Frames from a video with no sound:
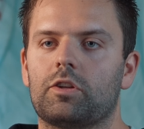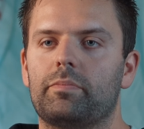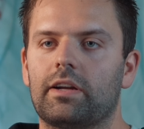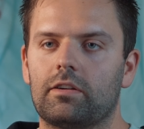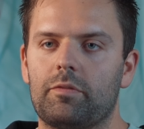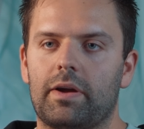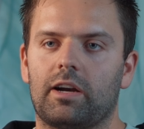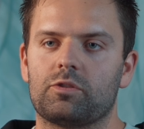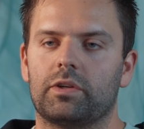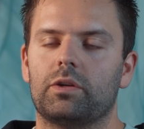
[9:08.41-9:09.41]
the bigger
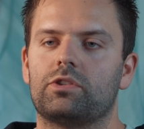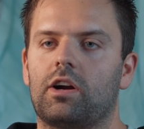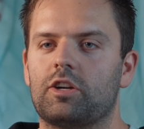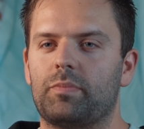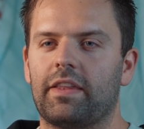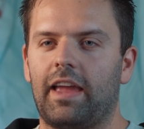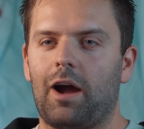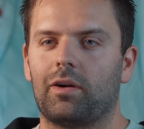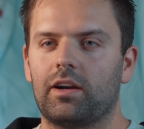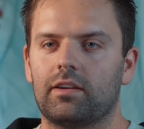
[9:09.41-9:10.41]
repairs, we do charge by the
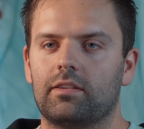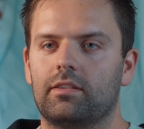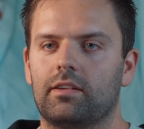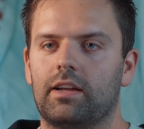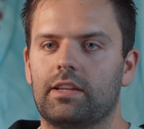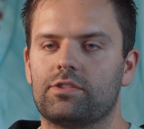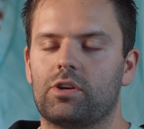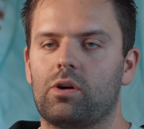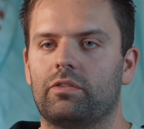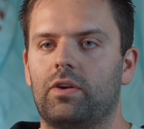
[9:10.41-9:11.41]
hour. And
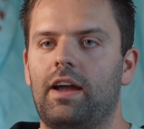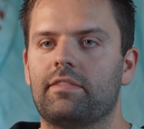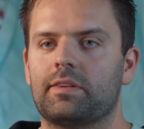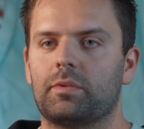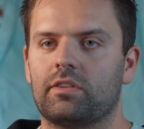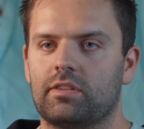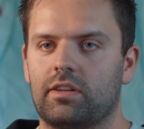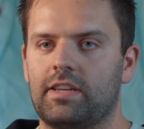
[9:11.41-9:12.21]
so if you have something that's going